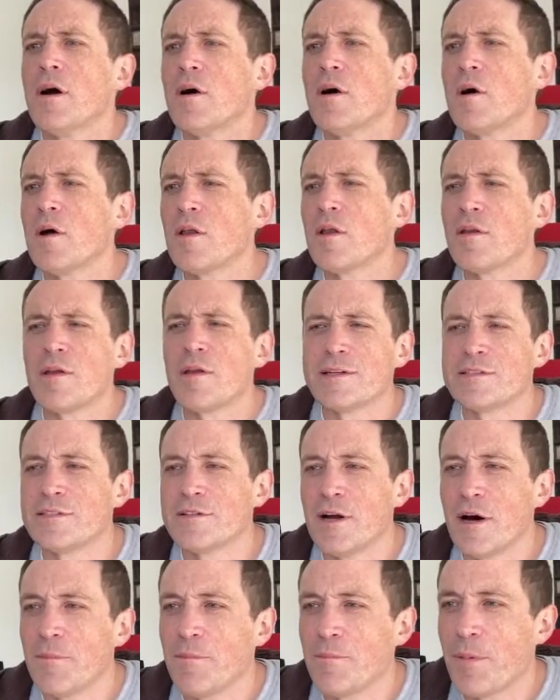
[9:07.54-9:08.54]
Let's
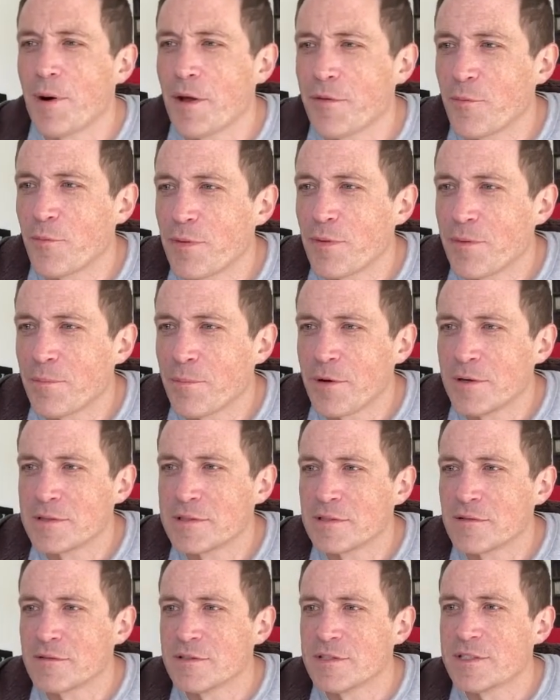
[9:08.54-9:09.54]
not bother with the
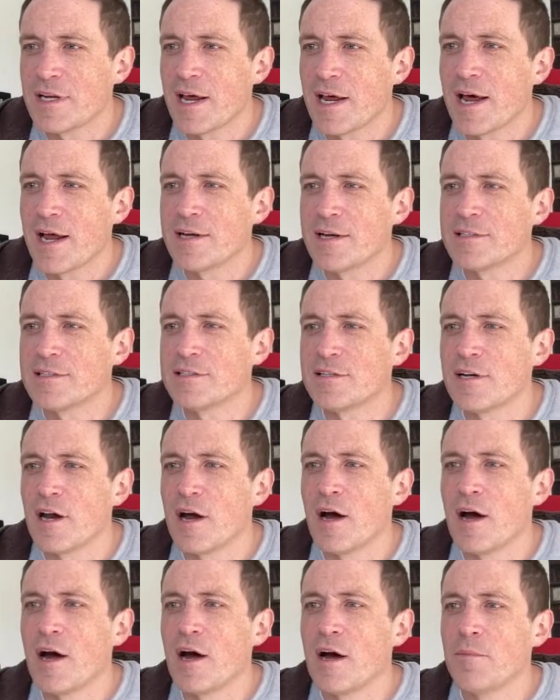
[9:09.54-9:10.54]
personal stats.
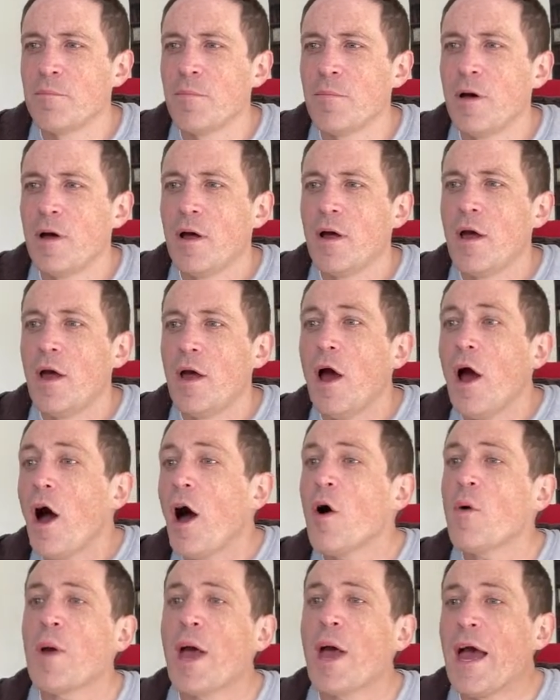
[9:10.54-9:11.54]

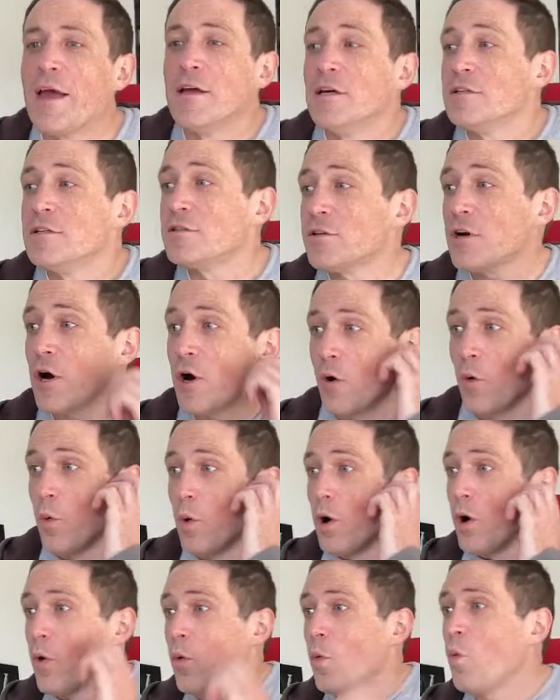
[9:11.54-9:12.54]
Okay, so
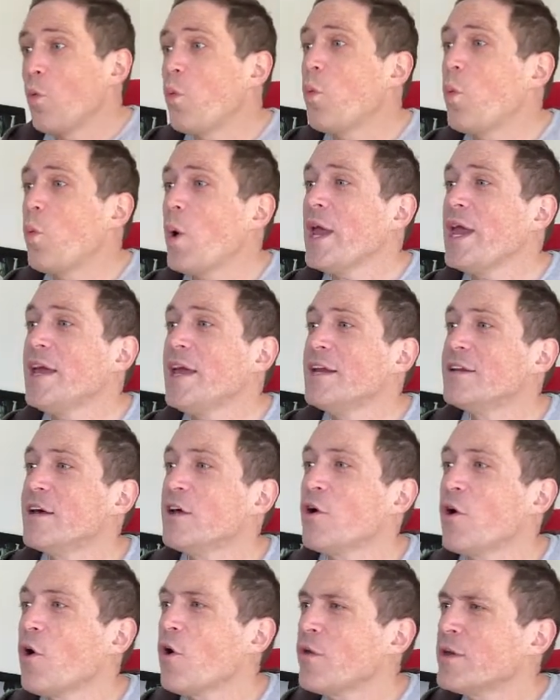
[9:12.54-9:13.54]
we did
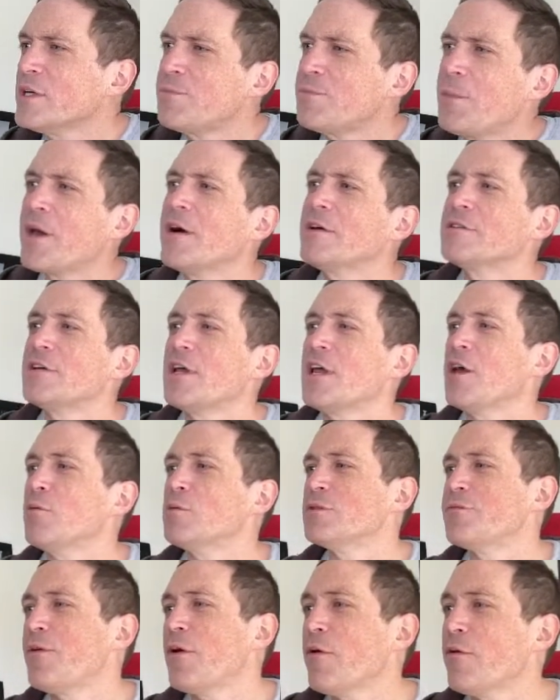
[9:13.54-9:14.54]
all this because it was
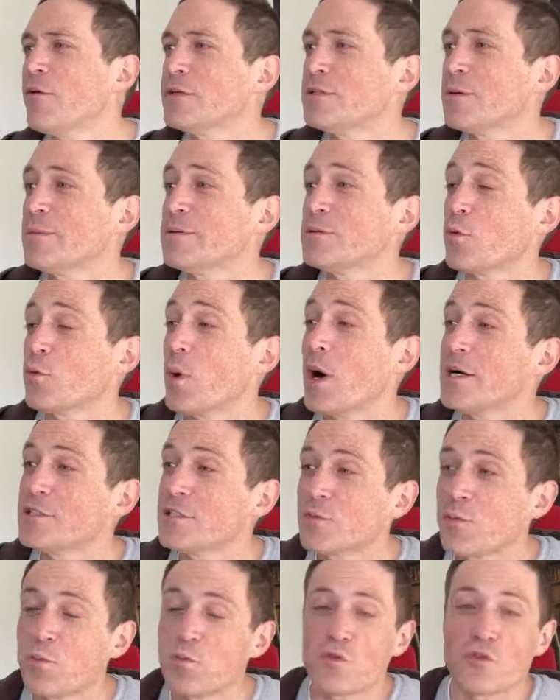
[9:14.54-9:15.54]
fairly simple, so I just
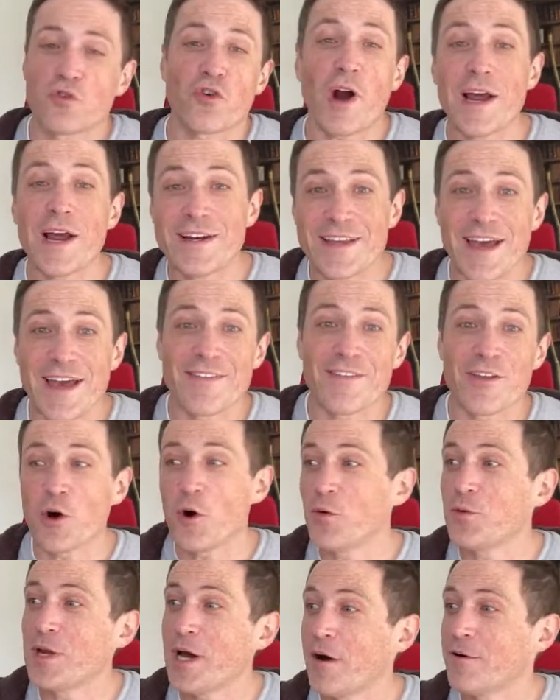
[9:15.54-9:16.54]
tried to get the
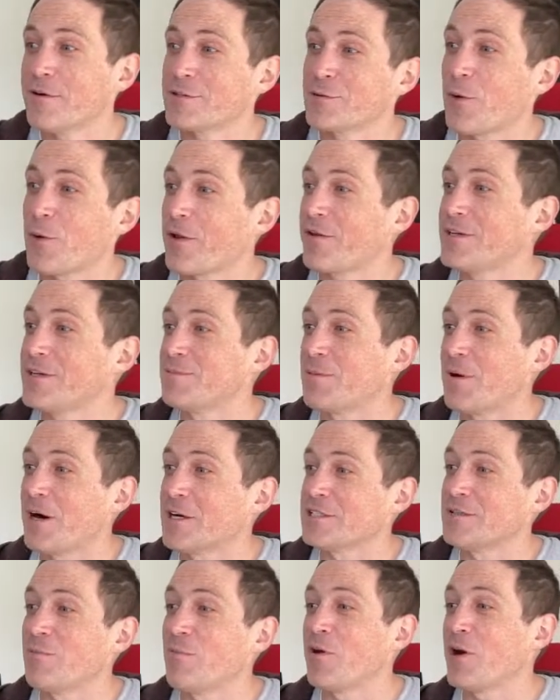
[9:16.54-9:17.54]
code down as quickly as
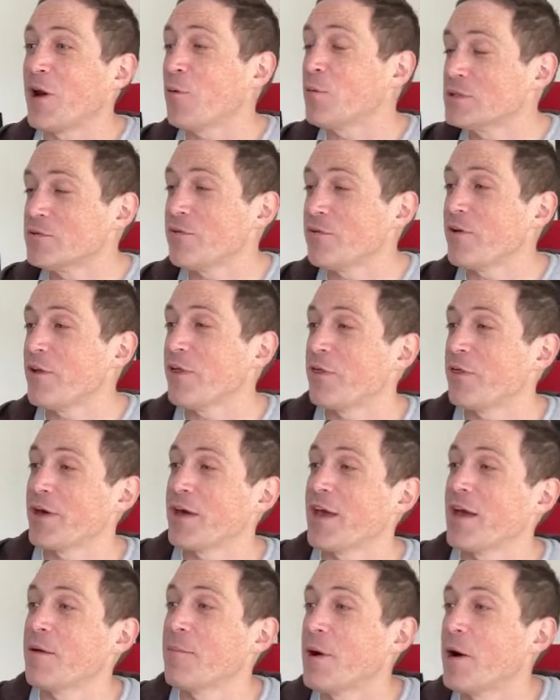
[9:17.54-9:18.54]
possible, and I wasn't really
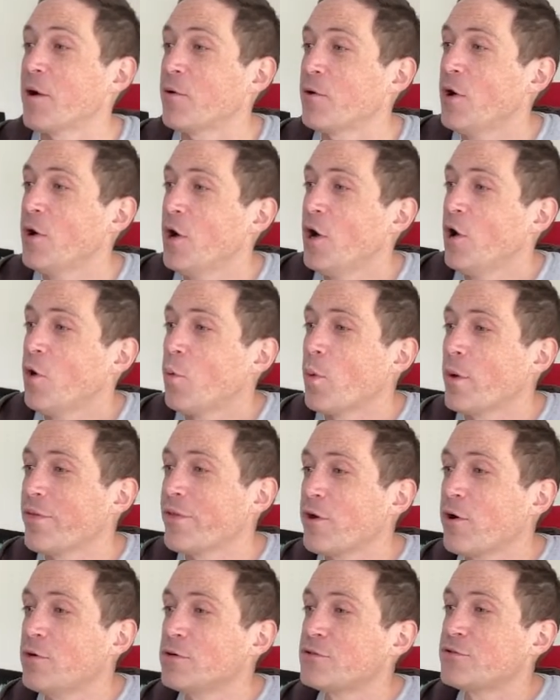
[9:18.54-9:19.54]
thinking about what the
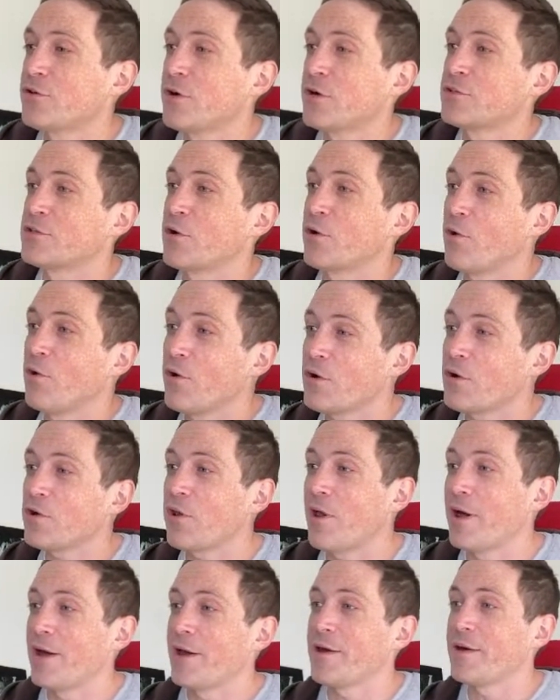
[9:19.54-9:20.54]
code structure looked
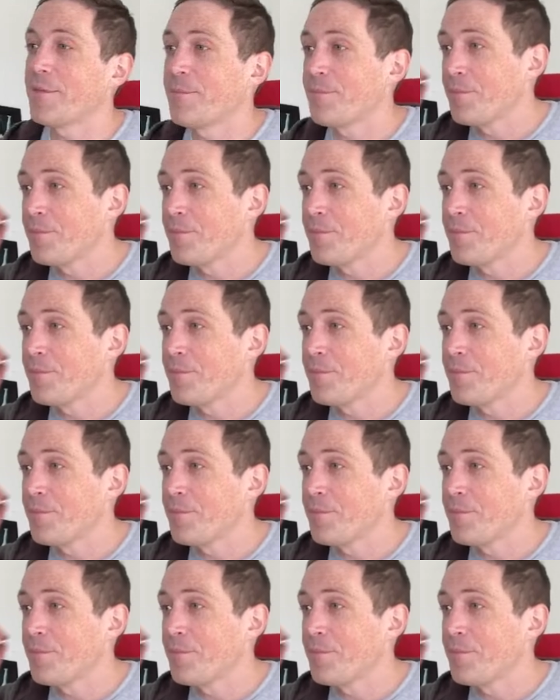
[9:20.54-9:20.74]
like.